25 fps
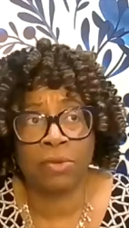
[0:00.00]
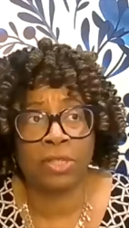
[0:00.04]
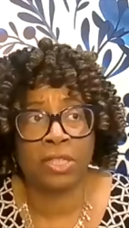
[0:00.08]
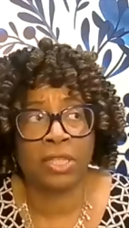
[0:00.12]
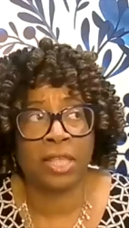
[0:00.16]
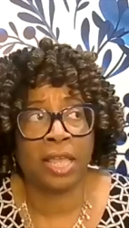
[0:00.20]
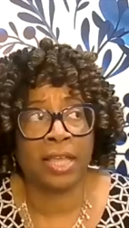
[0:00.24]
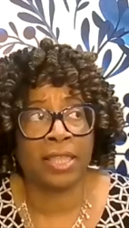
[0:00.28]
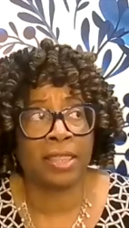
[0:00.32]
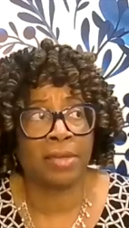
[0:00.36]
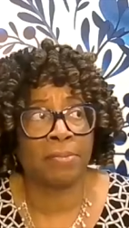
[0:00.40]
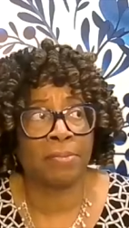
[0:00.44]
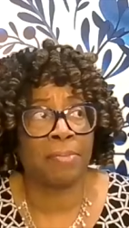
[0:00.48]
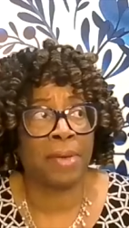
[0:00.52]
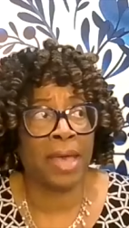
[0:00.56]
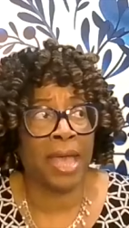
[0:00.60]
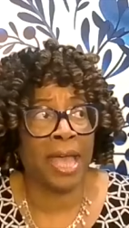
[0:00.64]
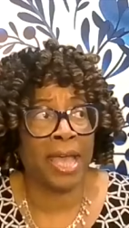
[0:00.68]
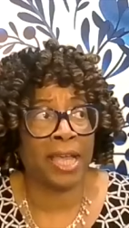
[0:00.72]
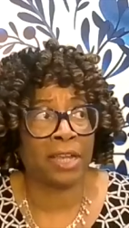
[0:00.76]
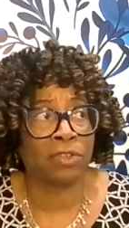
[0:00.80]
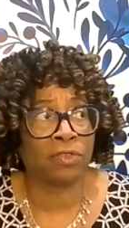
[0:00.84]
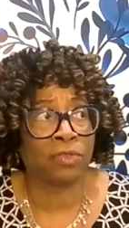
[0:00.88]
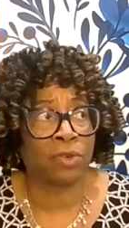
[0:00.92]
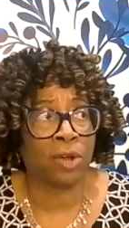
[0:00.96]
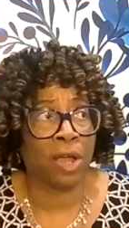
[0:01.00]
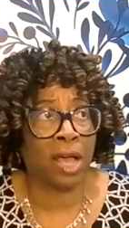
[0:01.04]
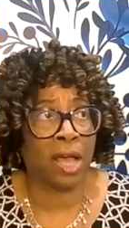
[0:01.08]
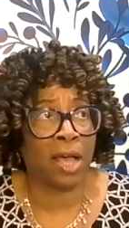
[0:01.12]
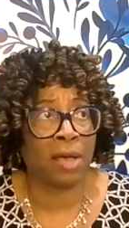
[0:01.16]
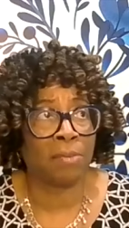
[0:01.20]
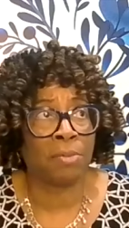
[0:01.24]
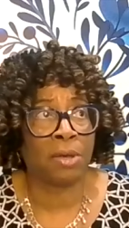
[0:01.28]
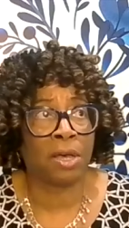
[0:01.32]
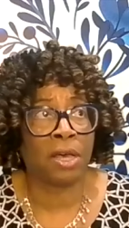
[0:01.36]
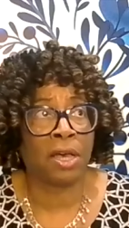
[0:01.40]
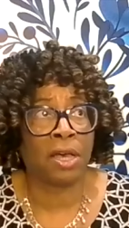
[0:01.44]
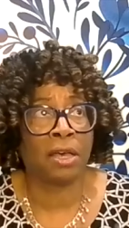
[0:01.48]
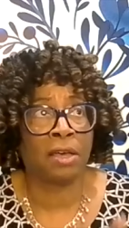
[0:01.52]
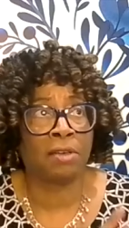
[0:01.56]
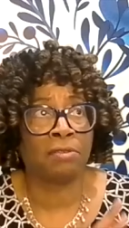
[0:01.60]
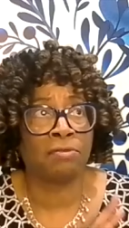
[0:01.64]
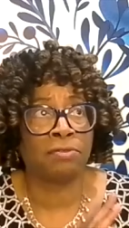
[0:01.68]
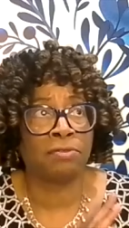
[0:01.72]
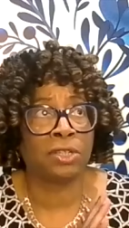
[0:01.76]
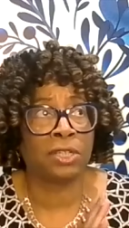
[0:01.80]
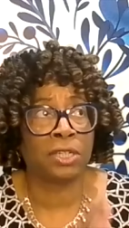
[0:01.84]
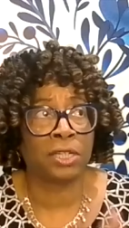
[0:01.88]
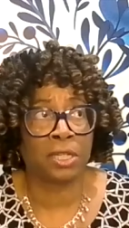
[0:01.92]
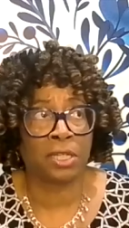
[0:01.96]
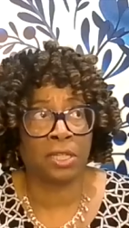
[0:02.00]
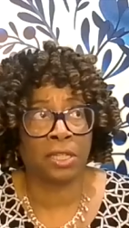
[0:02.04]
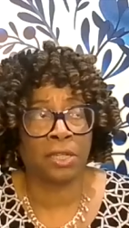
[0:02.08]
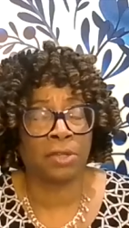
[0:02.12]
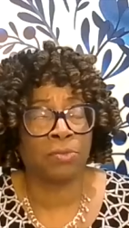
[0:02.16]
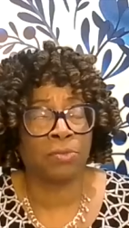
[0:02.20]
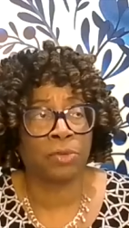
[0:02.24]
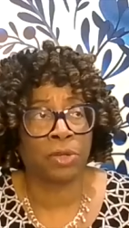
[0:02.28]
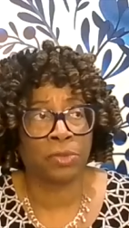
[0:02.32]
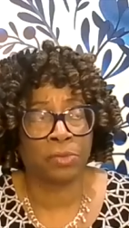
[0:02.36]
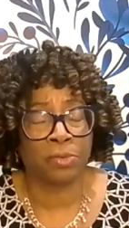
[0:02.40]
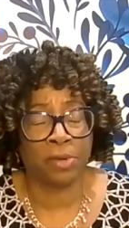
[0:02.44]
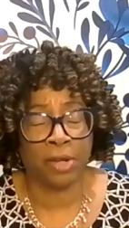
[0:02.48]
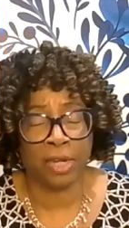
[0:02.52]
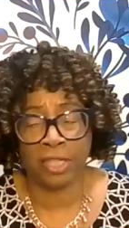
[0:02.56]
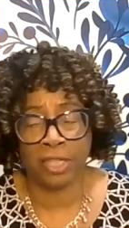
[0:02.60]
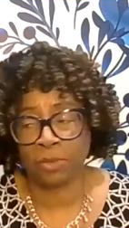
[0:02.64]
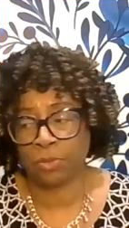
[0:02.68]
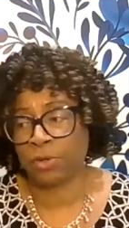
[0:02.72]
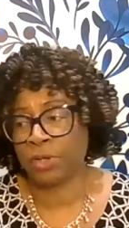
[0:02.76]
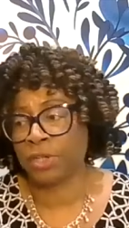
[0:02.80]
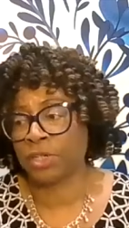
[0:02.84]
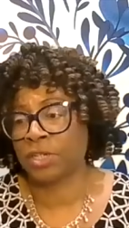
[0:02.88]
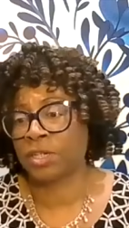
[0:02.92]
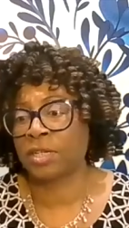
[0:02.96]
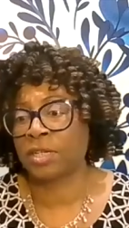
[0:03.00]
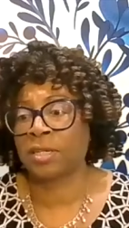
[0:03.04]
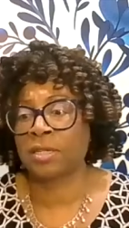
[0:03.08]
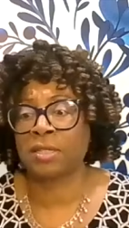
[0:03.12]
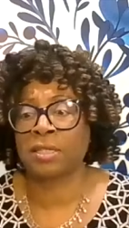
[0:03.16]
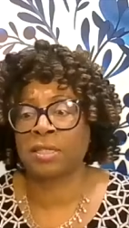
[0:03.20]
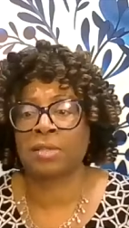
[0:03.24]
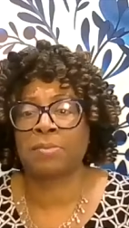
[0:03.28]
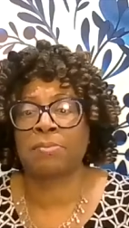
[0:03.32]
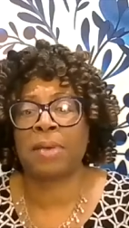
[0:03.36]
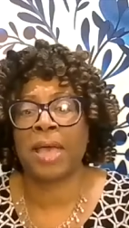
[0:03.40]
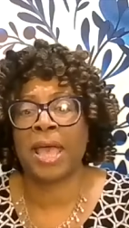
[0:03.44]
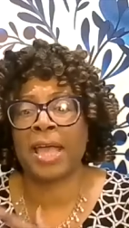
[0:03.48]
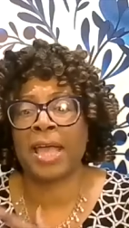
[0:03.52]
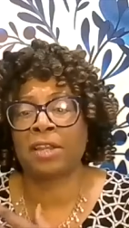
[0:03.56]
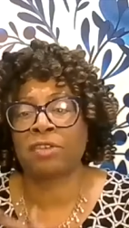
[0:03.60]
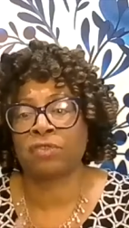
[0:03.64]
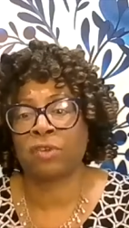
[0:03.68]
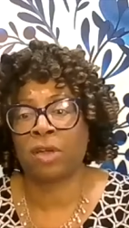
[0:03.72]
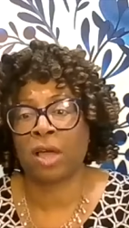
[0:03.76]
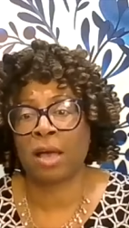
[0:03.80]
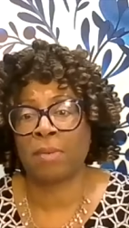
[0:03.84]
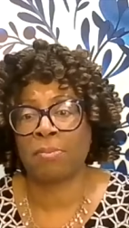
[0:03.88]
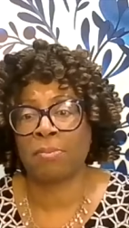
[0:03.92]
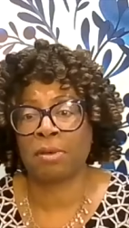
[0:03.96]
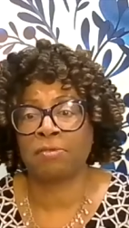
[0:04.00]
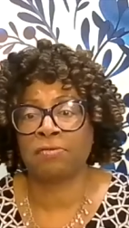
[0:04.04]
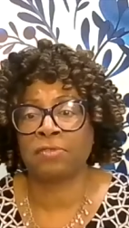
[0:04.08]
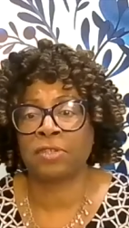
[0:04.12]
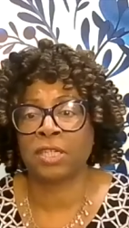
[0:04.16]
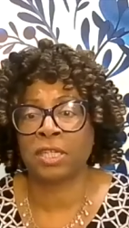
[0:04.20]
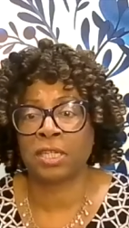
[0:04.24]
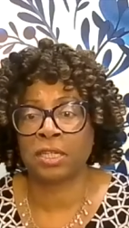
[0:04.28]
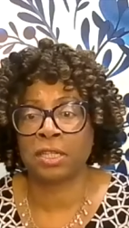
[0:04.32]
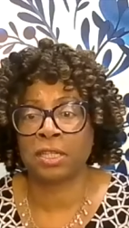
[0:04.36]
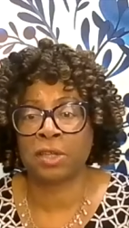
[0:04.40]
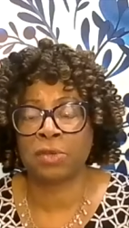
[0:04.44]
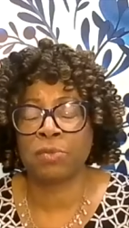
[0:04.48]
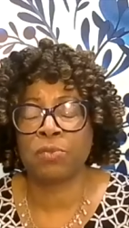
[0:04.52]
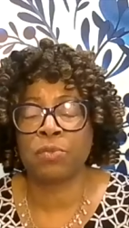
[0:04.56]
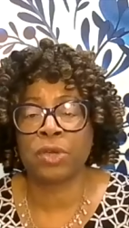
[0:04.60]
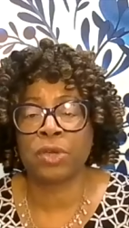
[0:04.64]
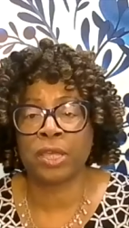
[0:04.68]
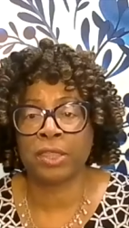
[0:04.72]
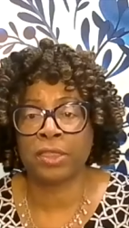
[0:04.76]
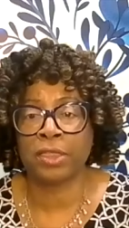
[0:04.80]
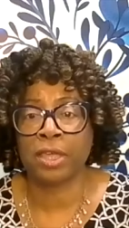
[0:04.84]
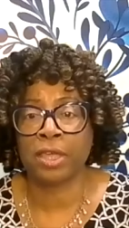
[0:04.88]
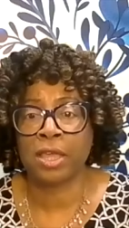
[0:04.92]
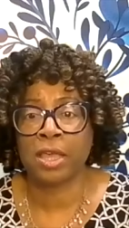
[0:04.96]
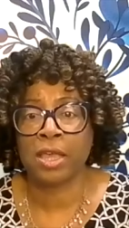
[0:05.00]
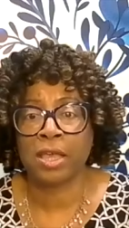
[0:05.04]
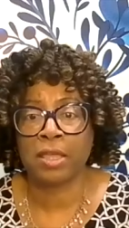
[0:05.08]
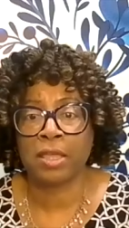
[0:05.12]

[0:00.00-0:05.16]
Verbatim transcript: So it's like the backdrop of dealing with race prejudice, the backdrop of dealing with